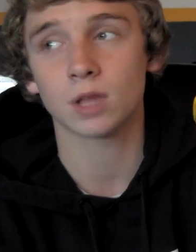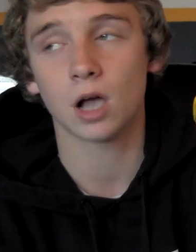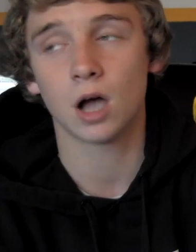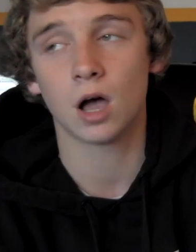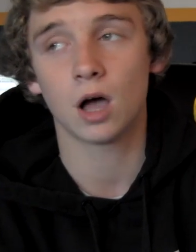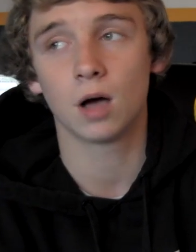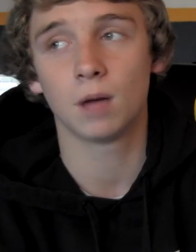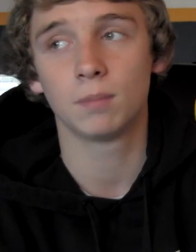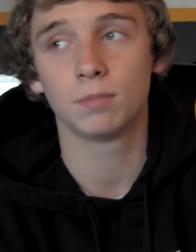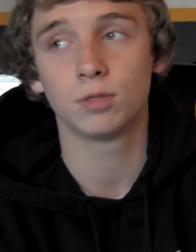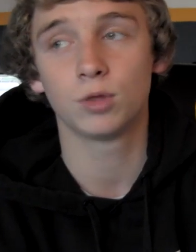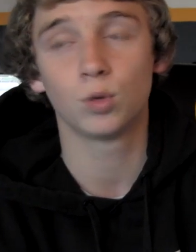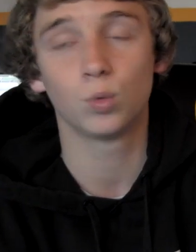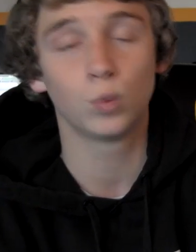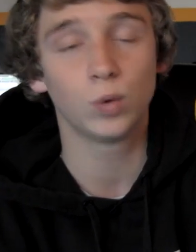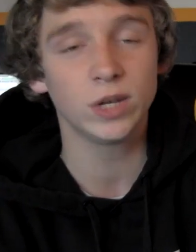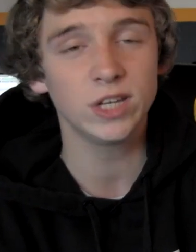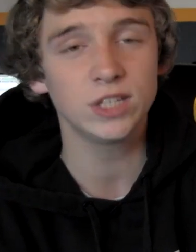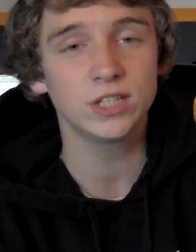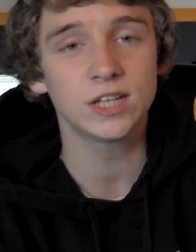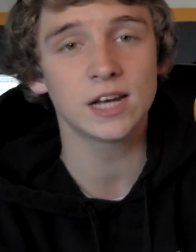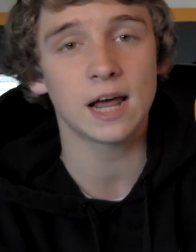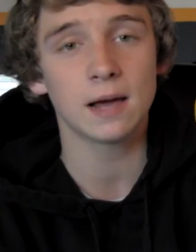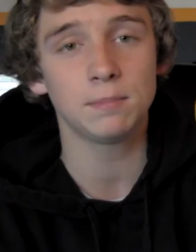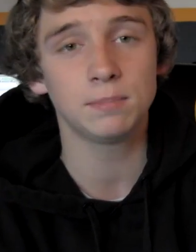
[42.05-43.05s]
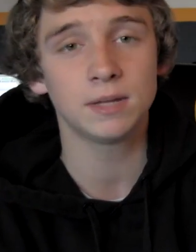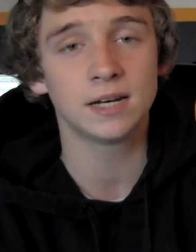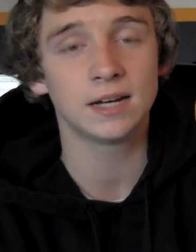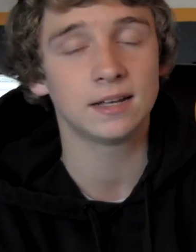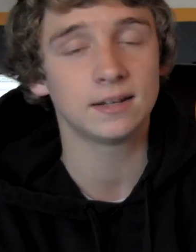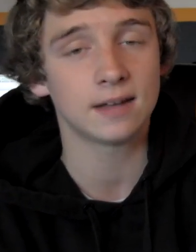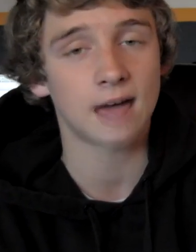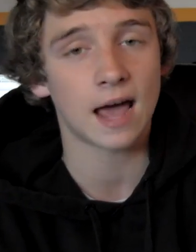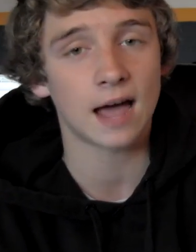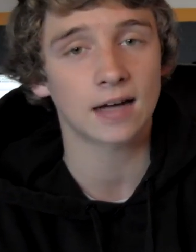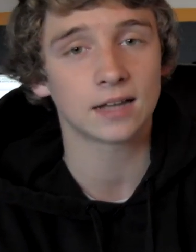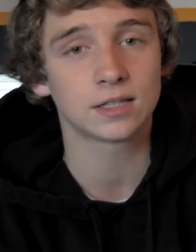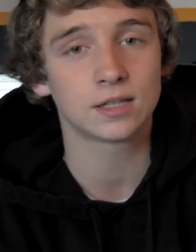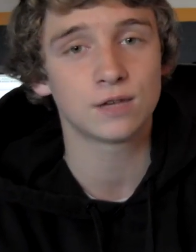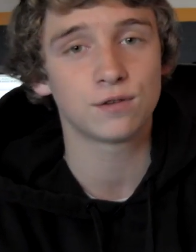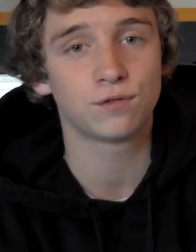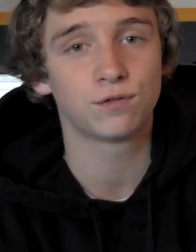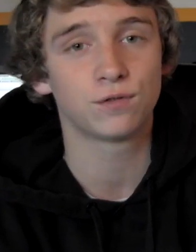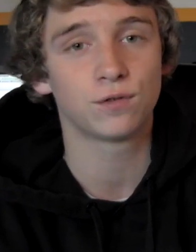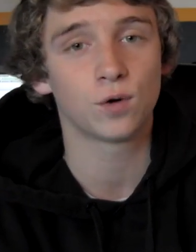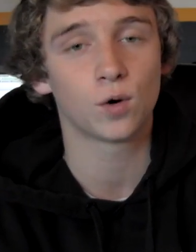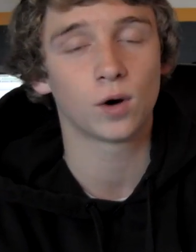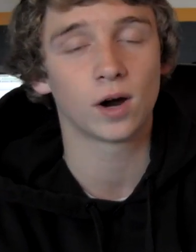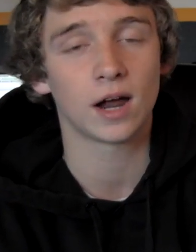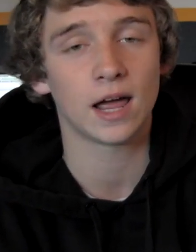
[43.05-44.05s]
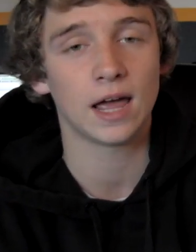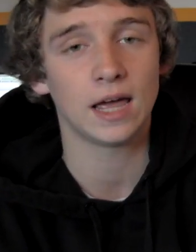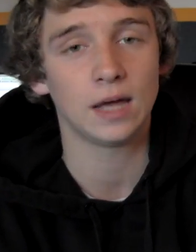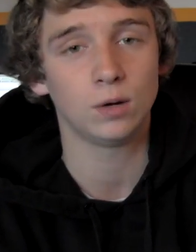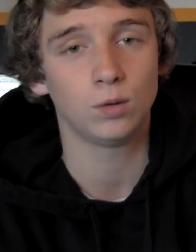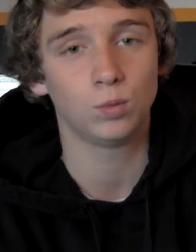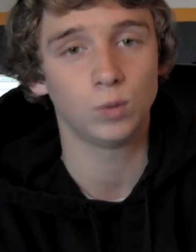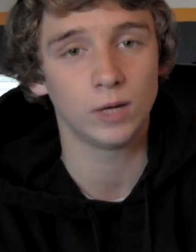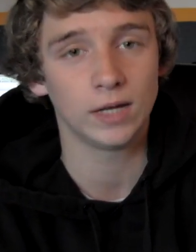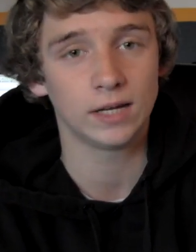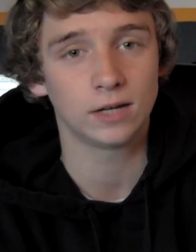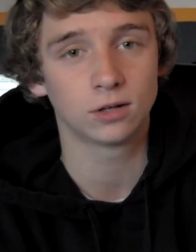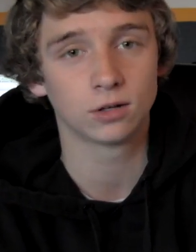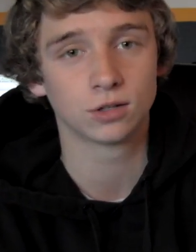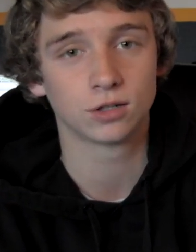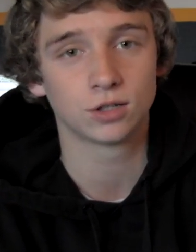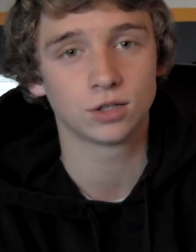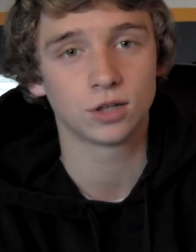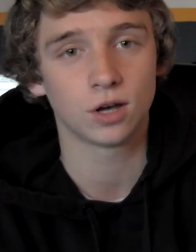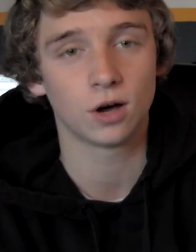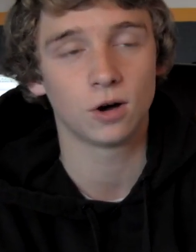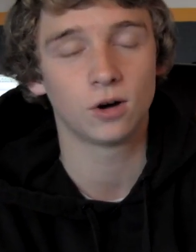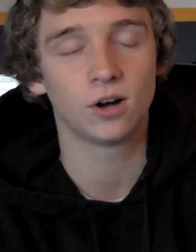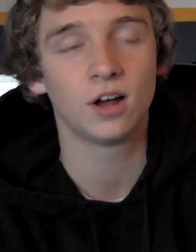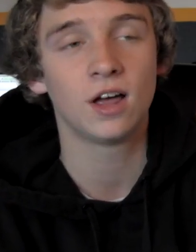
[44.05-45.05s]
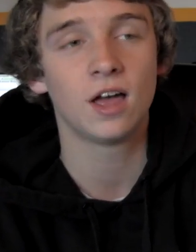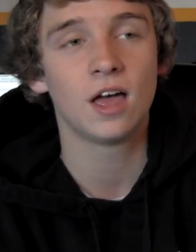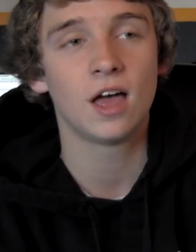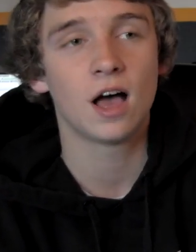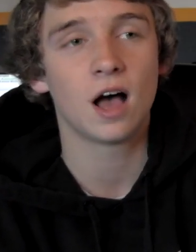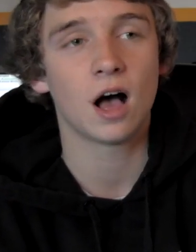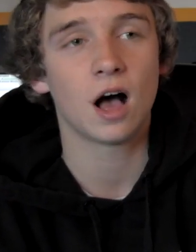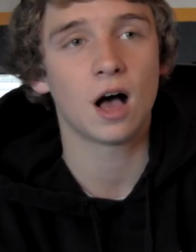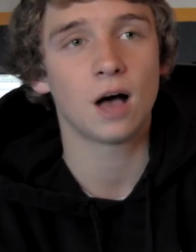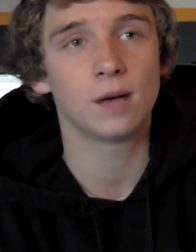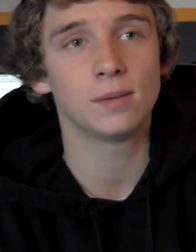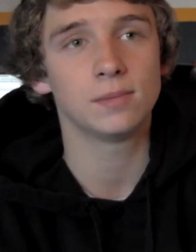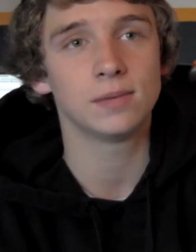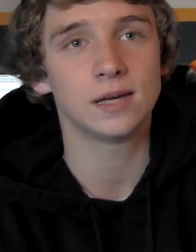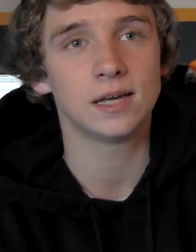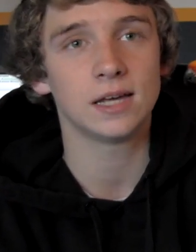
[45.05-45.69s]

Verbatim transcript: Um, the reason I've been inactive for a week or so um,